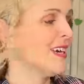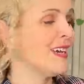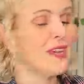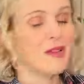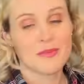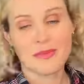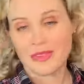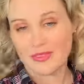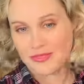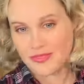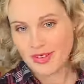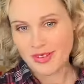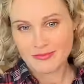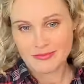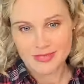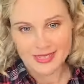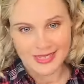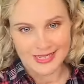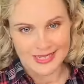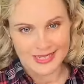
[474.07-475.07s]
but they've
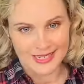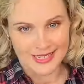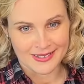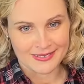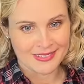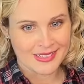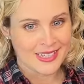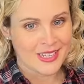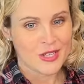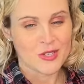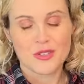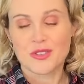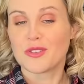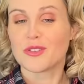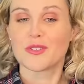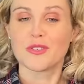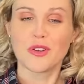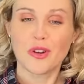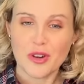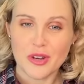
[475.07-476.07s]
come today. So
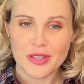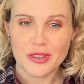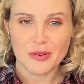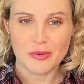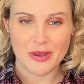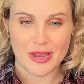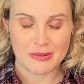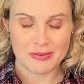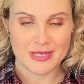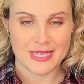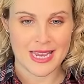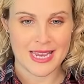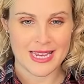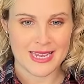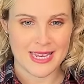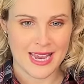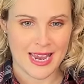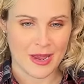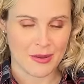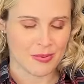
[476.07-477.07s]
they're not on the website
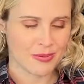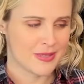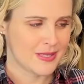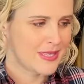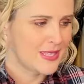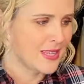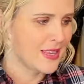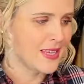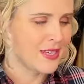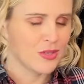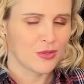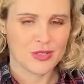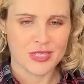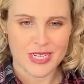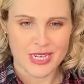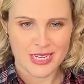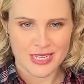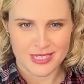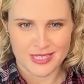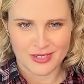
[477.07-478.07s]
yet, but this is a little
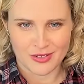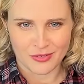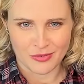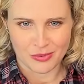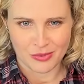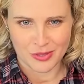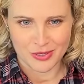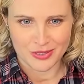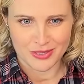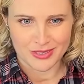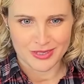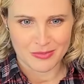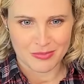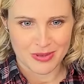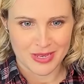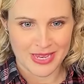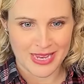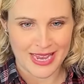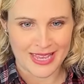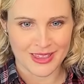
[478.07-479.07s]
taster of what's going to
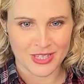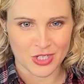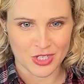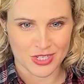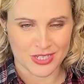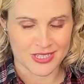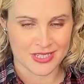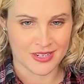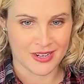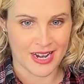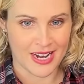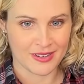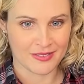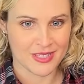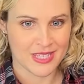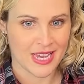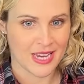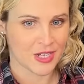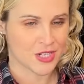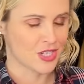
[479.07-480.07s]
be in the Just Arrive
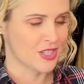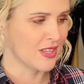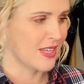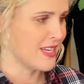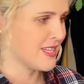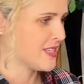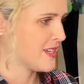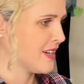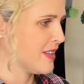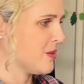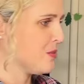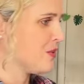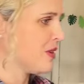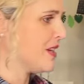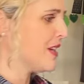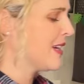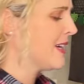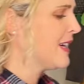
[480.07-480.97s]
section later in the week.